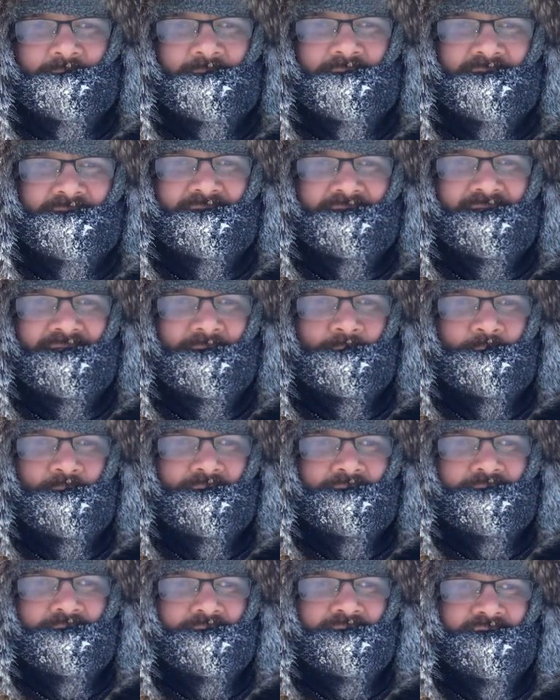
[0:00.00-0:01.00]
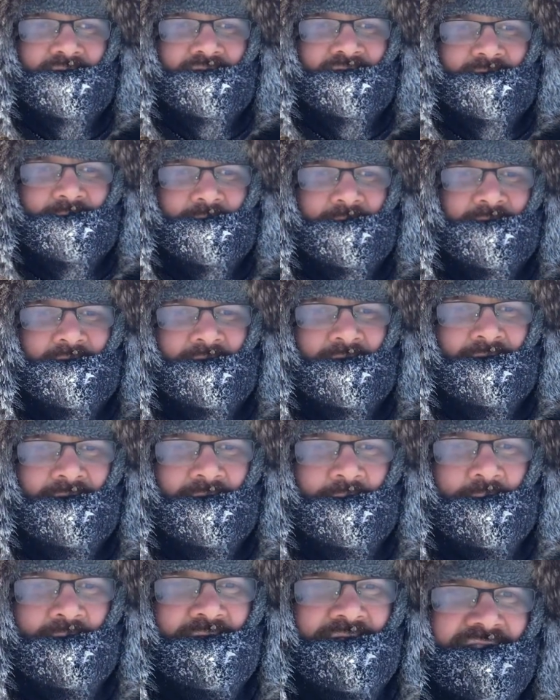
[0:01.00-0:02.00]
behind the camera, I do see some,
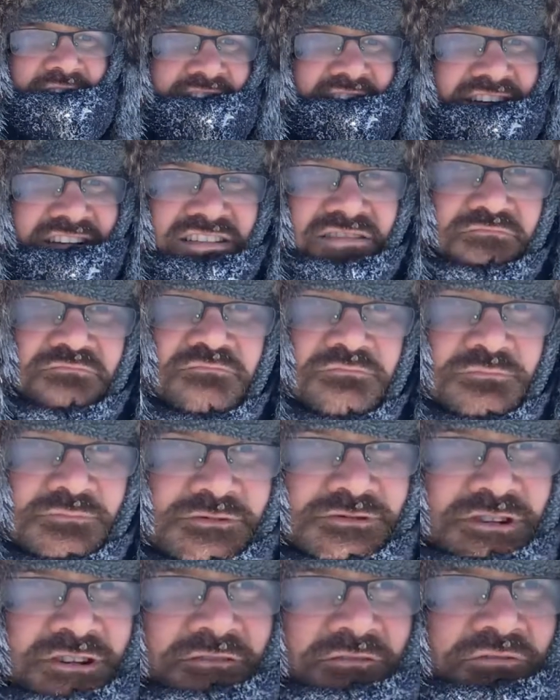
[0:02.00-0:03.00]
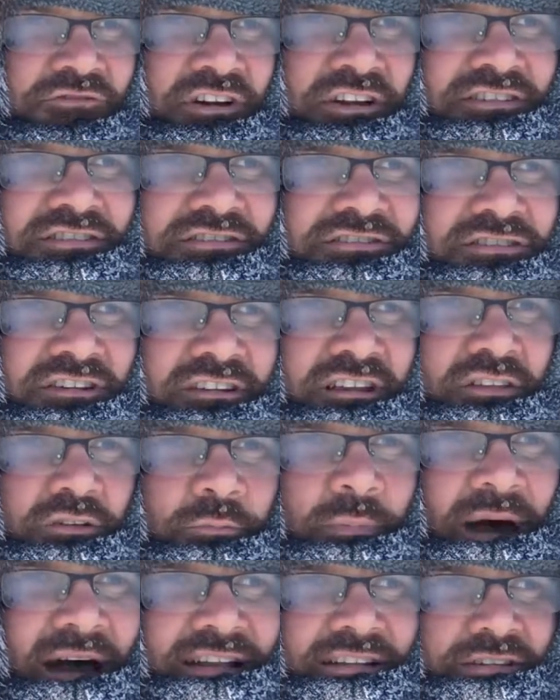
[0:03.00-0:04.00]
what looks like some
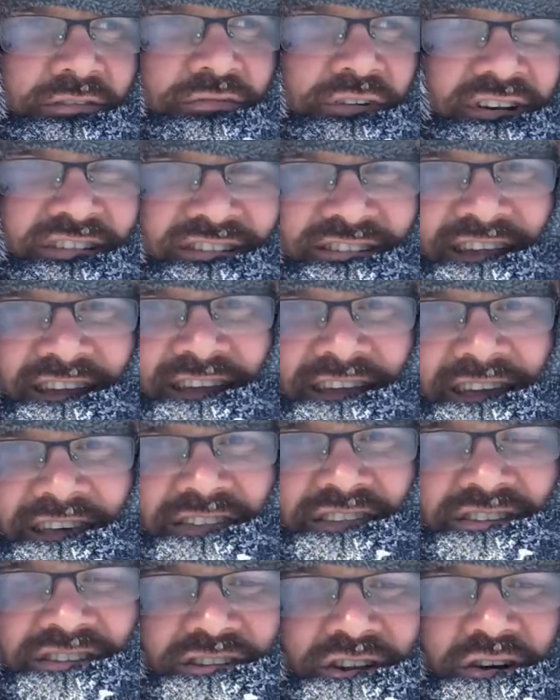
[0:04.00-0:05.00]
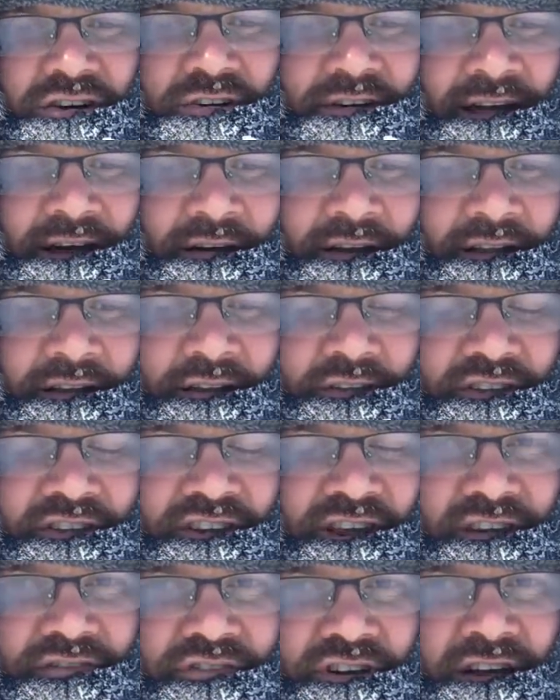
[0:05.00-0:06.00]
another patch of fresh digging in the snow down into the
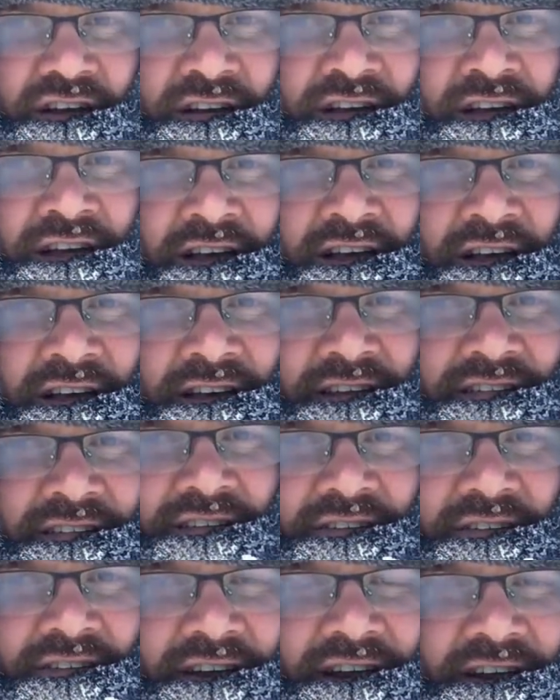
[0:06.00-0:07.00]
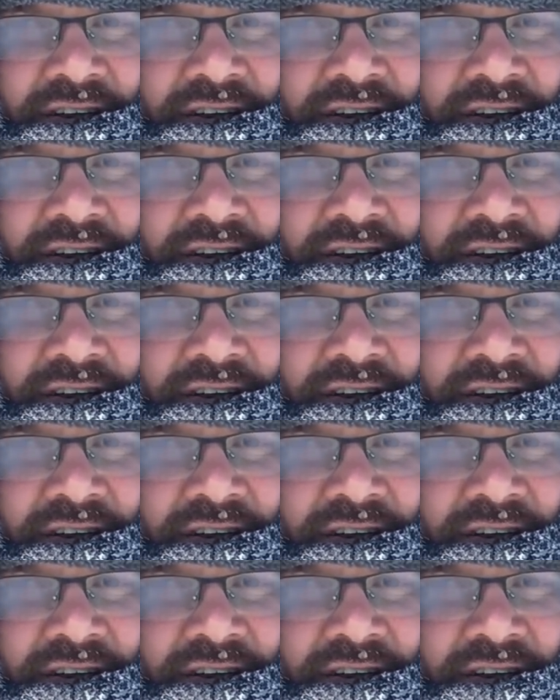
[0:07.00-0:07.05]
tundra. So the